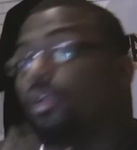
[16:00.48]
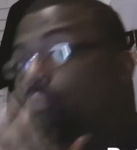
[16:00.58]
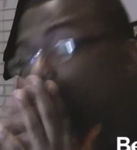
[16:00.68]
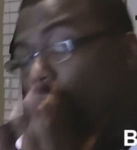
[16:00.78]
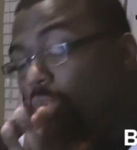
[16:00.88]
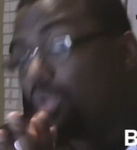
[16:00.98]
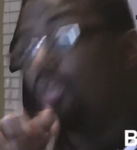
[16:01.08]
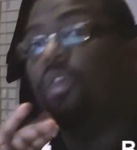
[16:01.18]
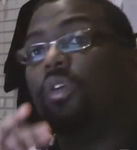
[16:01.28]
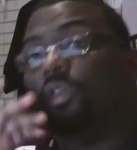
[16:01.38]
like, whoa.
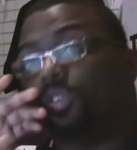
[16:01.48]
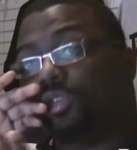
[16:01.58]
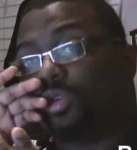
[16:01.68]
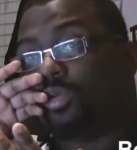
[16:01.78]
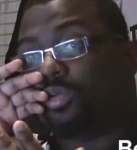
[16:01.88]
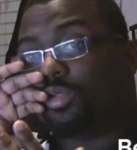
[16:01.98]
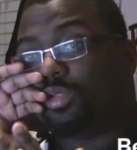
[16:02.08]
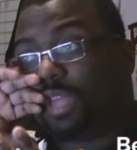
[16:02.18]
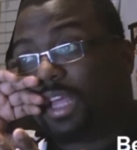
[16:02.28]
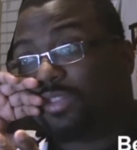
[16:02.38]

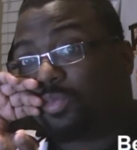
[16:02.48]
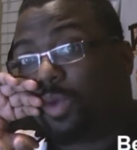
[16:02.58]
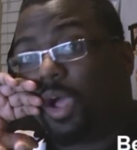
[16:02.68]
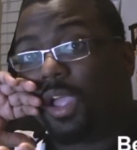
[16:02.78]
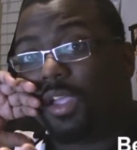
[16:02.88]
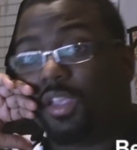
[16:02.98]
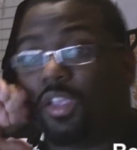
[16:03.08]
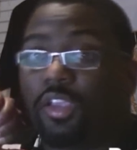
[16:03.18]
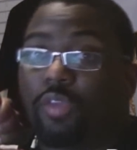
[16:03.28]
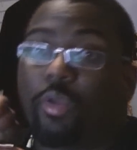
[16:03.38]
That's why
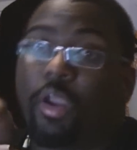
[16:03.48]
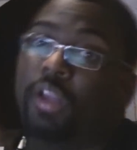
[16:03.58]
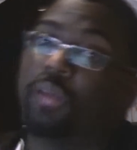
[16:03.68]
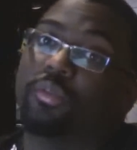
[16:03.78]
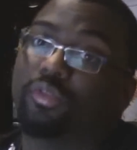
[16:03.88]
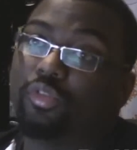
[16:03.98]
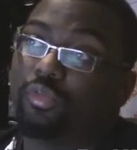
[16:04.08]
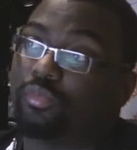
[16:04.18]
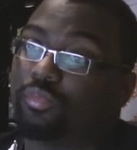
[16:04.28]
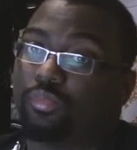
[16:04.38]
you're ranked number
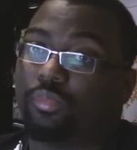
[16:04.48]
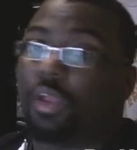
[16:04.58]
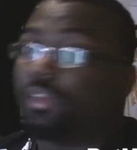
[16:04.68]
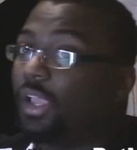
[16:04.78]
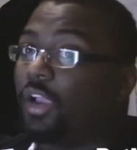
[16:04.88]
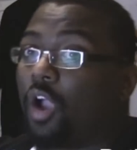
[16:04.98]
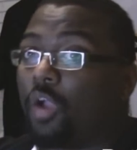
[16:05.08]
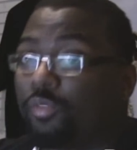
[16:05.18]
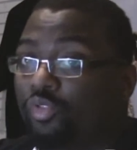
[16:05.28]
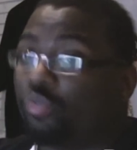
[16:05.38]
2. Not that
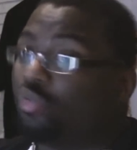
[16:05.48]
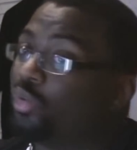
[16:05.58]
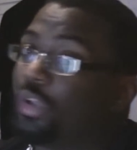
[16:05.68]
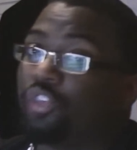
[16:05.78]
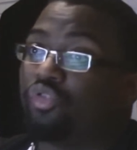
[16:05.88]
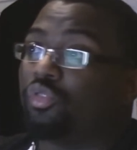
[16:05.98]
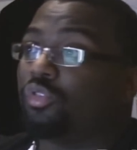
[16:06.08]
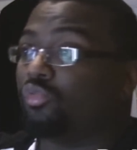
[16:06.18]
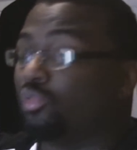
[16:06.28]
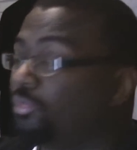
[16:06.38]
garbage you were doing against
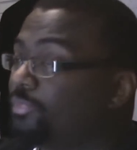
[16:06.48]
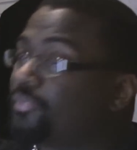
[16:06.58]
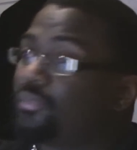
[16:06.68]
George Root.